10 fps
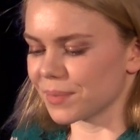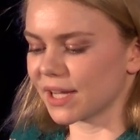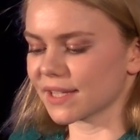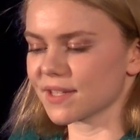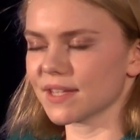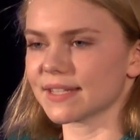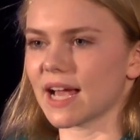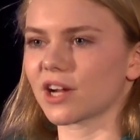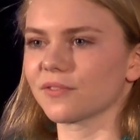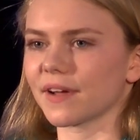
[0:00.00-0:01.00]
Because of the
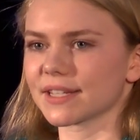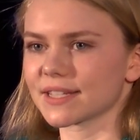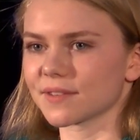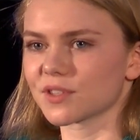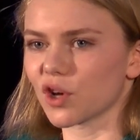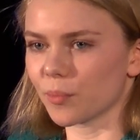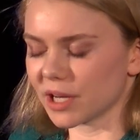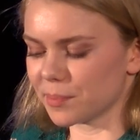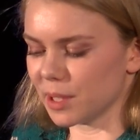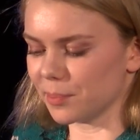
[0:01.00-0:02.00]
sacrifices of so
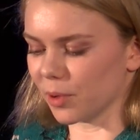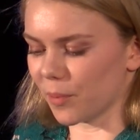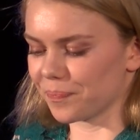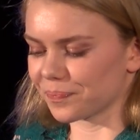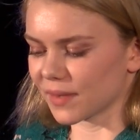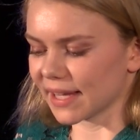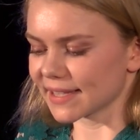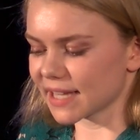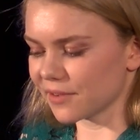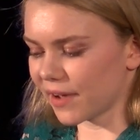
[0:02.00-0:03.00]
many people,
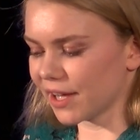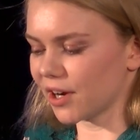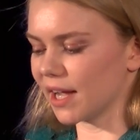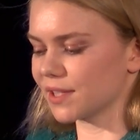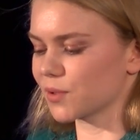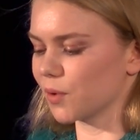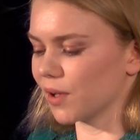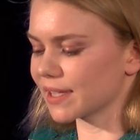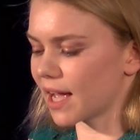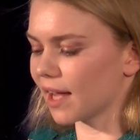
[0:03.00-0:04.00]
St. Vider High
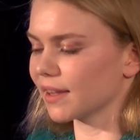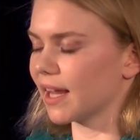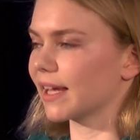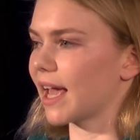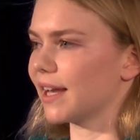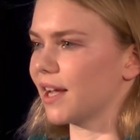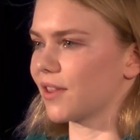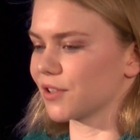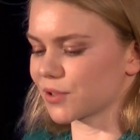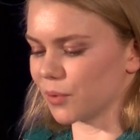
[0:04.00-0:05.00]
School is unlike any
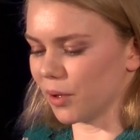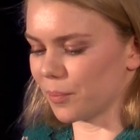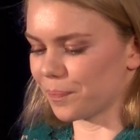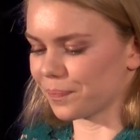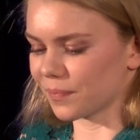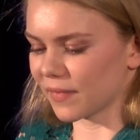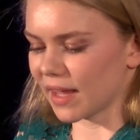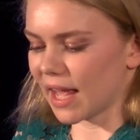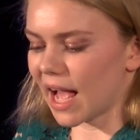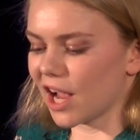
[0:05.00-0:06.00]
other school.
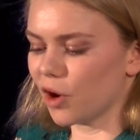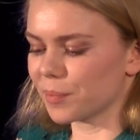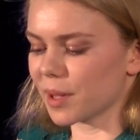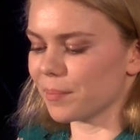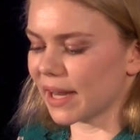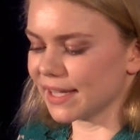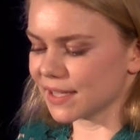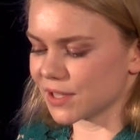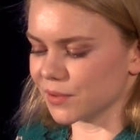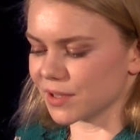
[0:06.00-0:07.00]
I hope that many
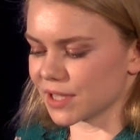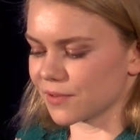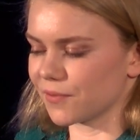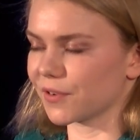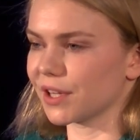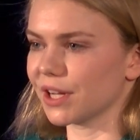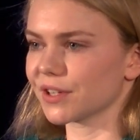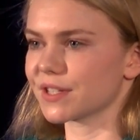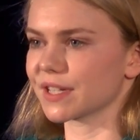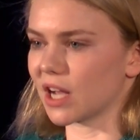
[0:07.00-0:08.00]
students, for
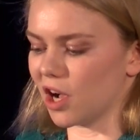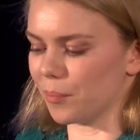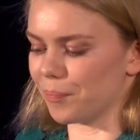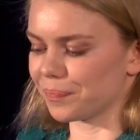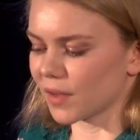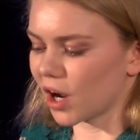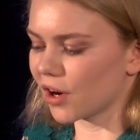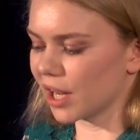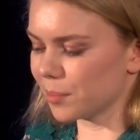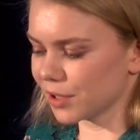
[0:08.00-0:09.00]
years to come,
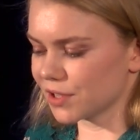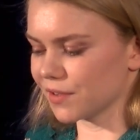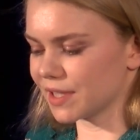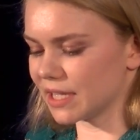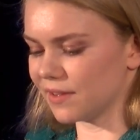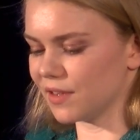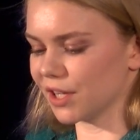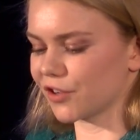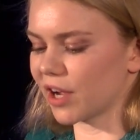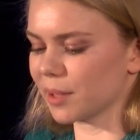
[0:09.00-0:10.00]
are able to receive the
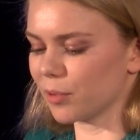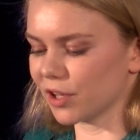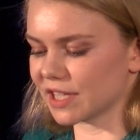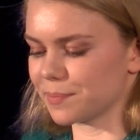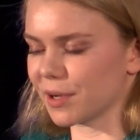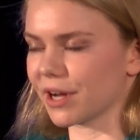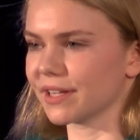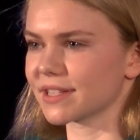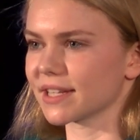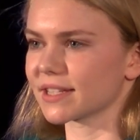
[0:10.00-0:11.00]
incredible
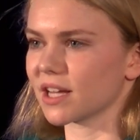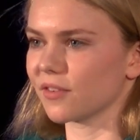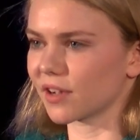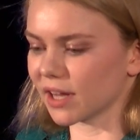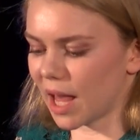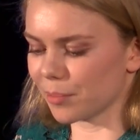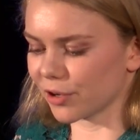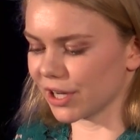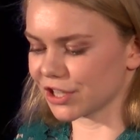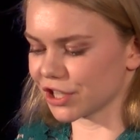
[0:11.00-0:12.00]
experiences of
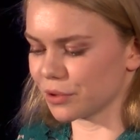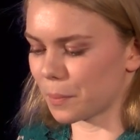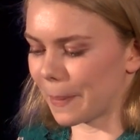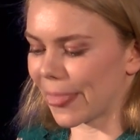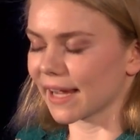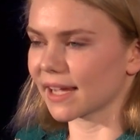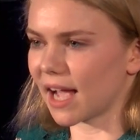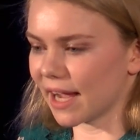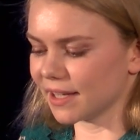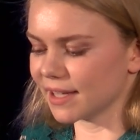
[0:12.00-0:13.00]
collaboration,
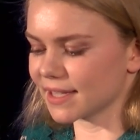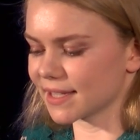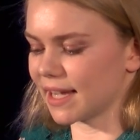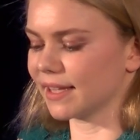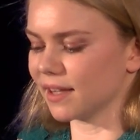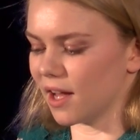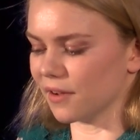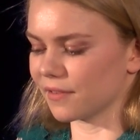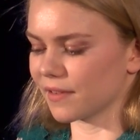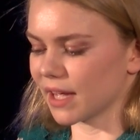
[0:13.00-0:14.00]
kindness, and
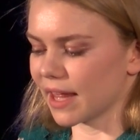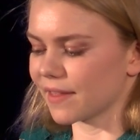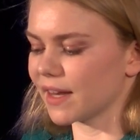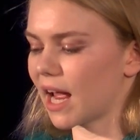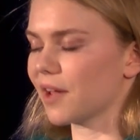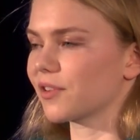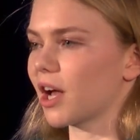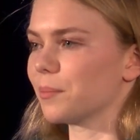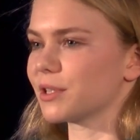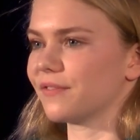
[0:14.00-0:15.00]
love that I have
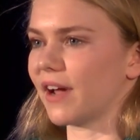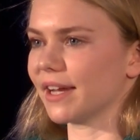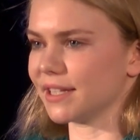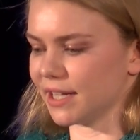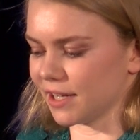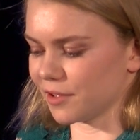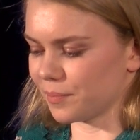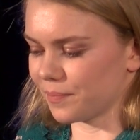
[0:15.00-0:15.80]
come to find here.